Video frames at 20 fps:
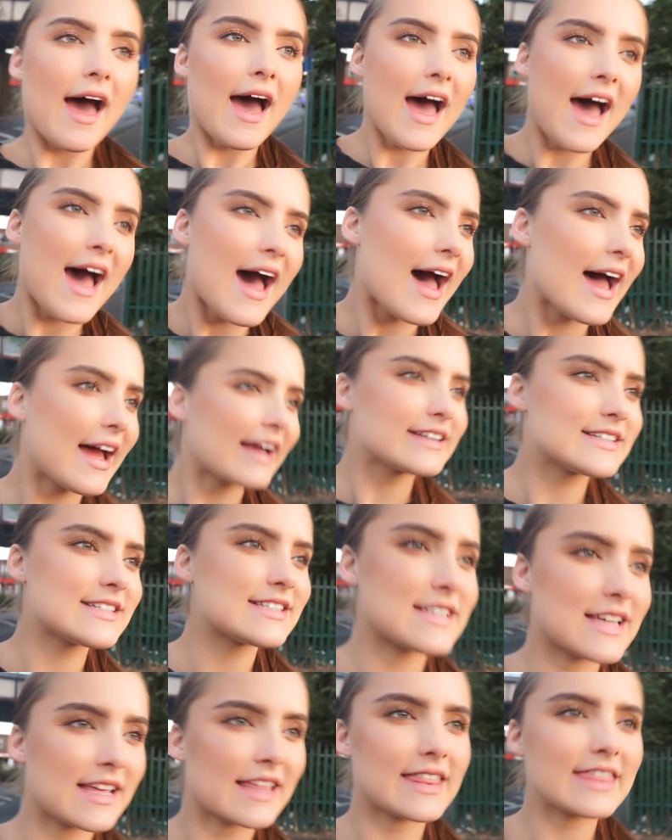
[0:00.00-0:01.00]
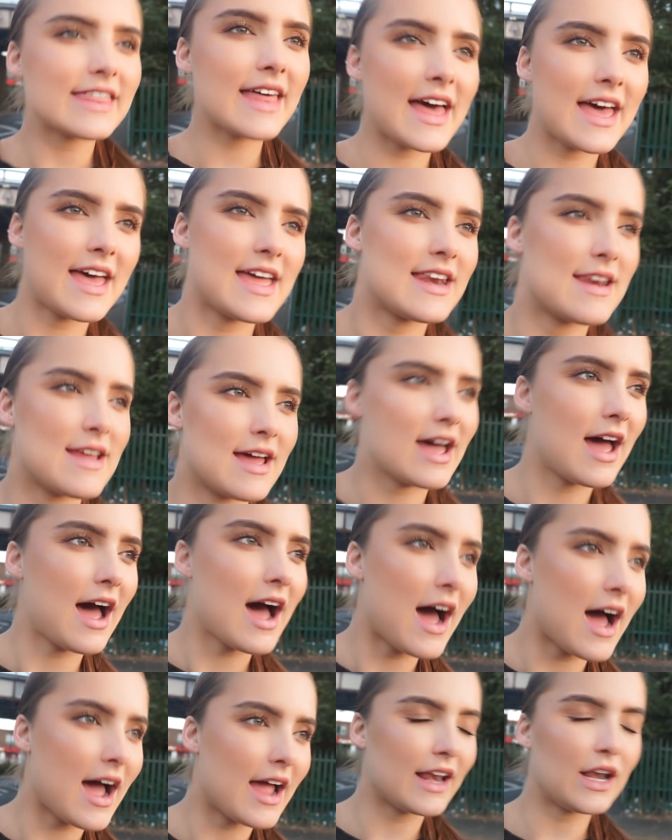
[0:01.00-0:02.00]
and then
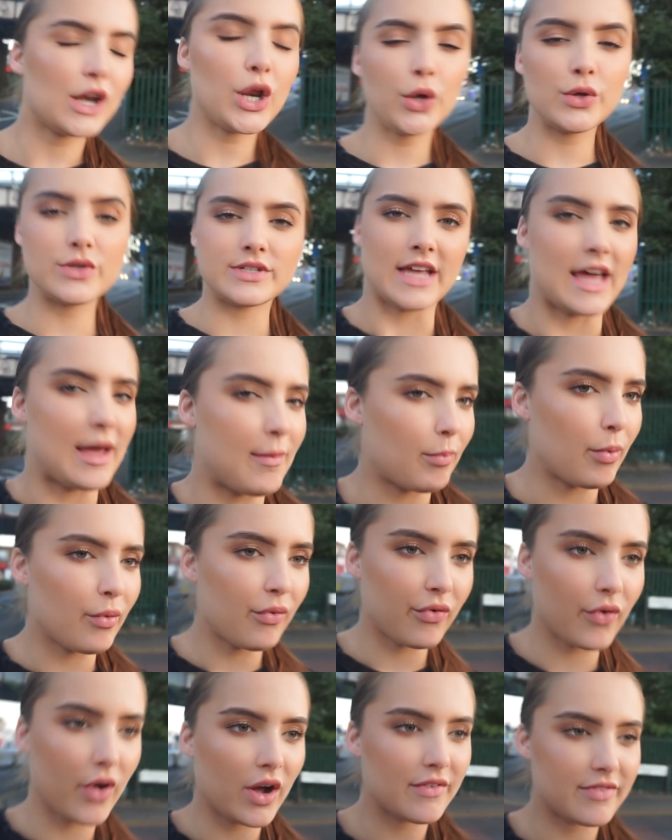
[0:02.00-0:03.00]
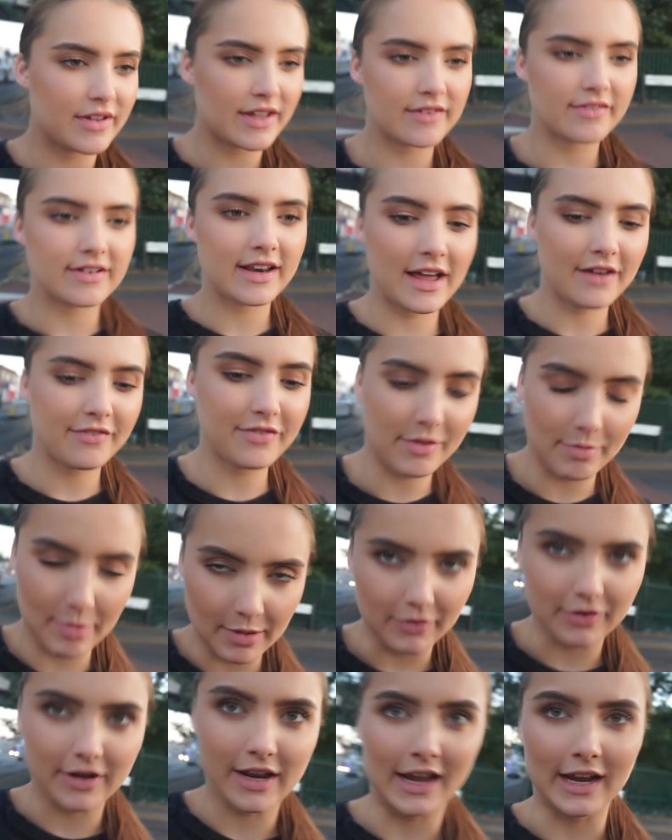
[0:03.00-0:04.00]
I lose it before I've even left the
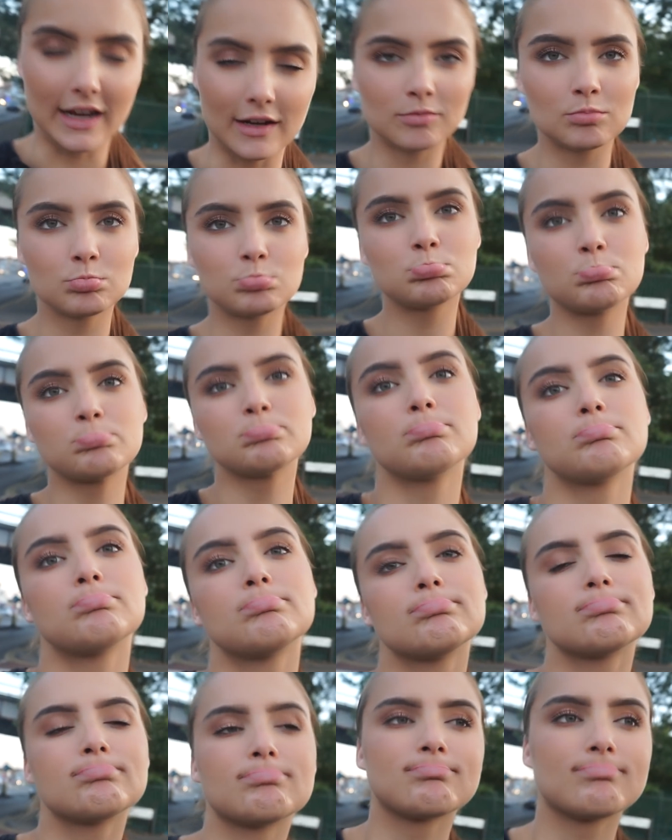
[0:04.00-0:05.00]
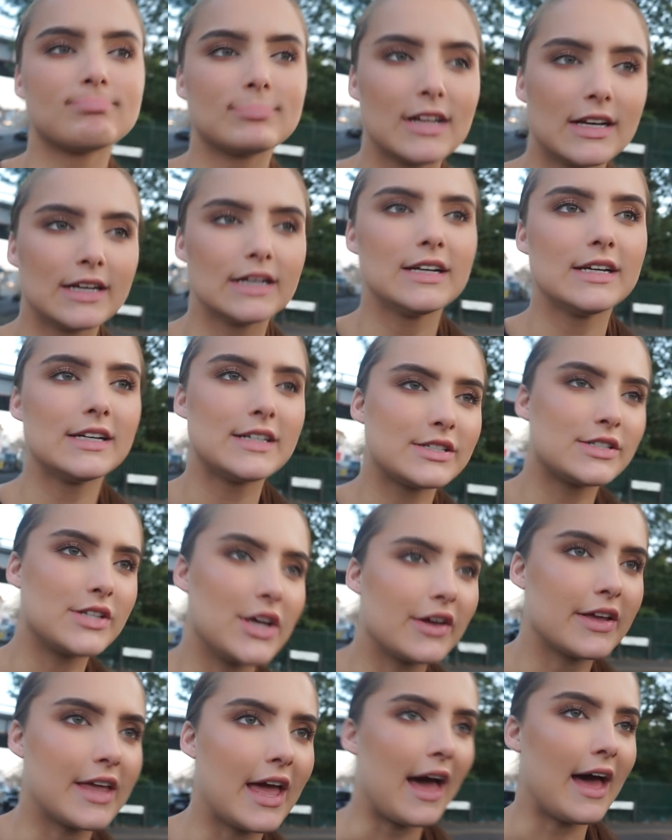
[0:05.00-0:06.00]
building.
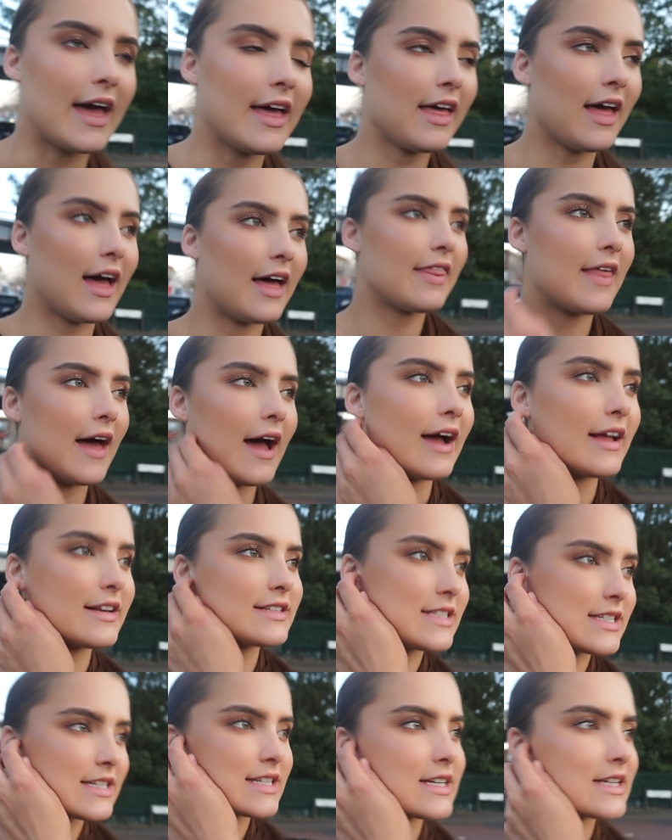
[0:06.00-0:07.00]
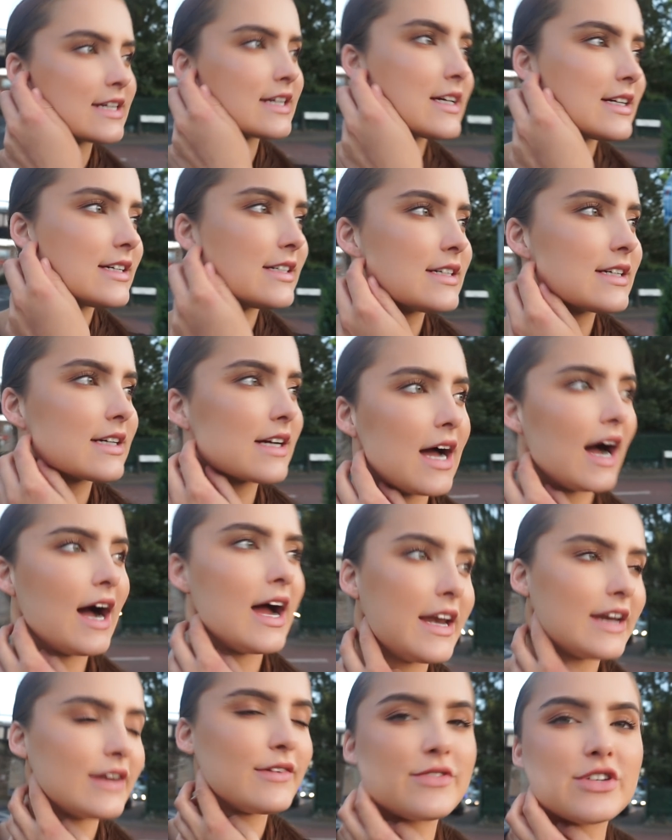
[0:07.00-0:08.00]
So yeah, that
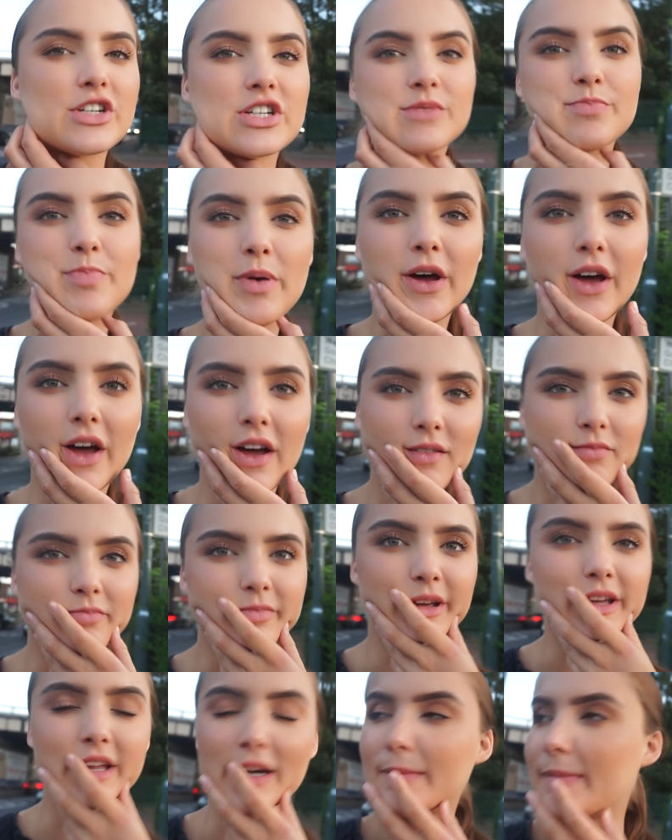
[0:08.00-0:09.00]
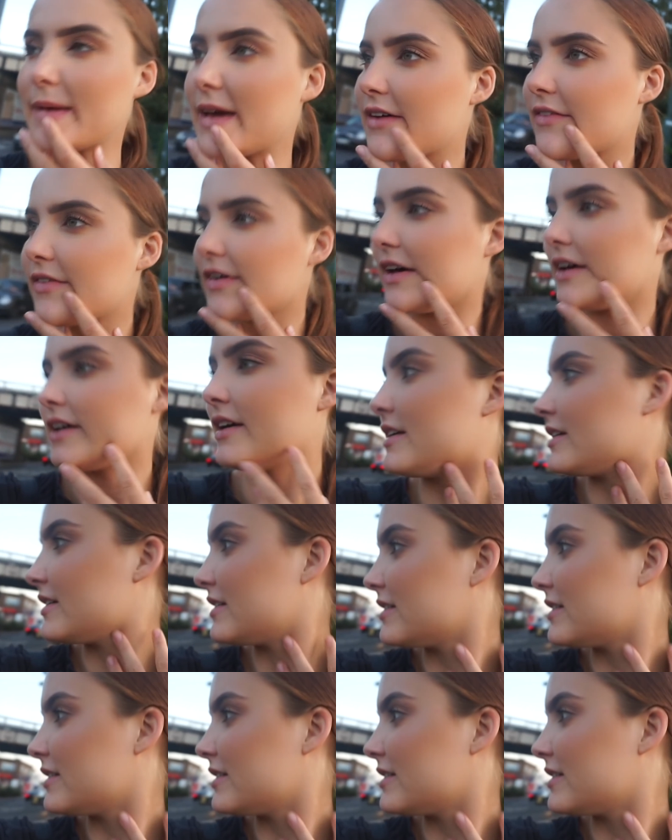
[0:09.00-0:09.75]
kind of just put me in a bit of a,